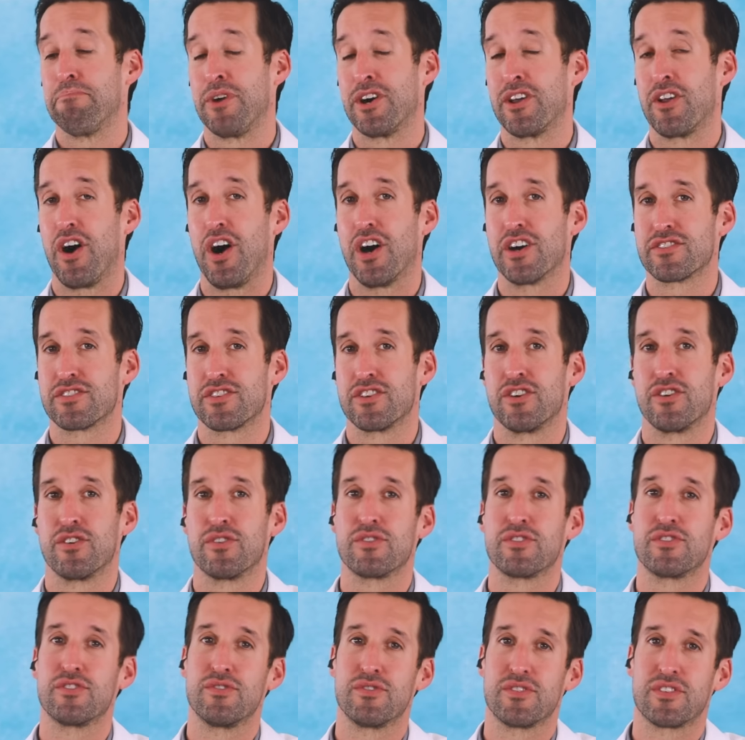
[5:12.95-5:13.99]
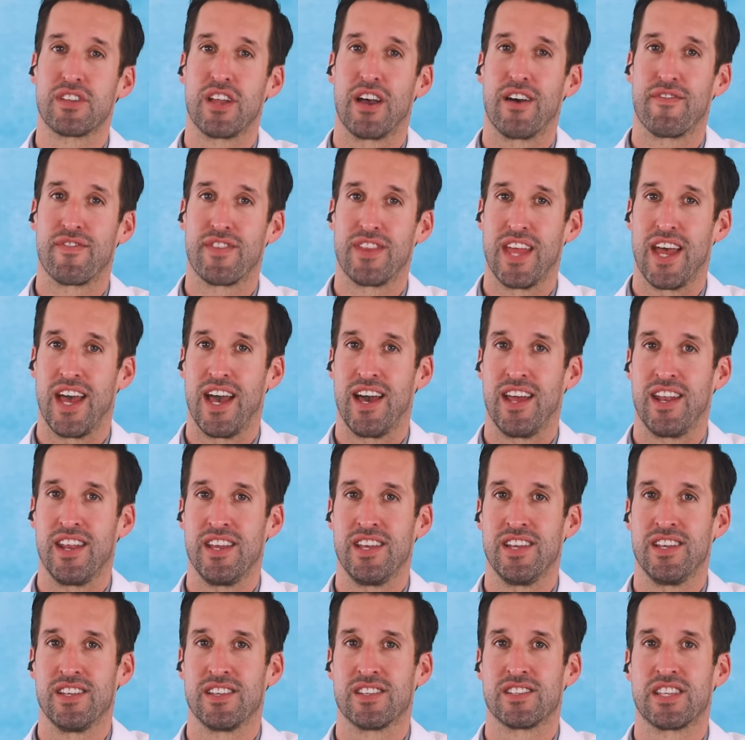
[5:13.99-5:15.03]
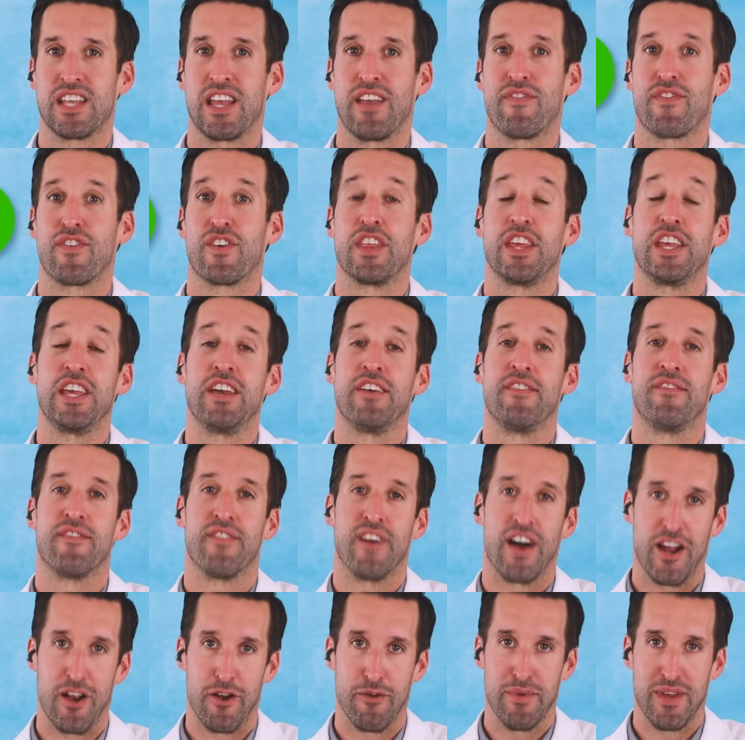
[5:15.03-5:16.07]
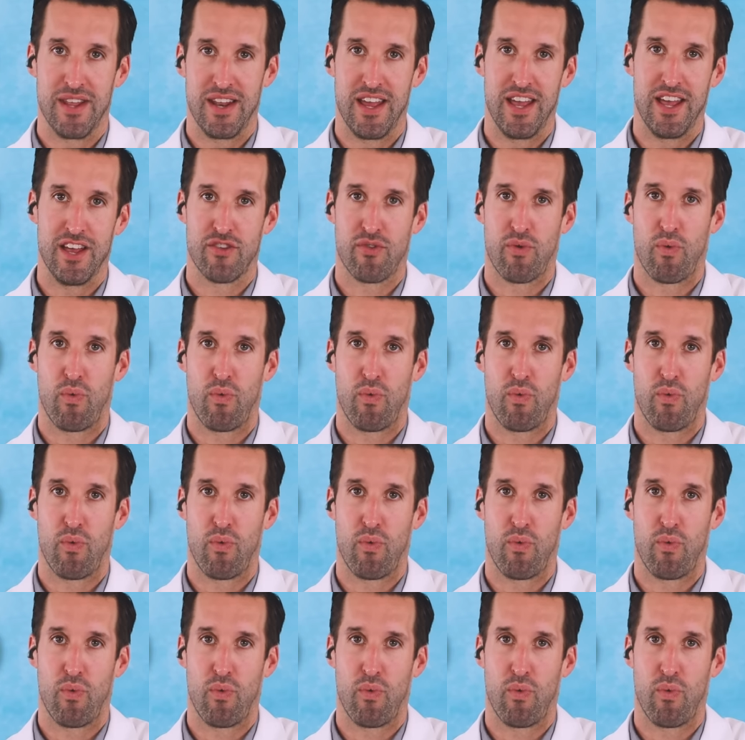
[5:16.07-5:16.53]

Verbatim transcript: but also use stuff that is safe for the environment as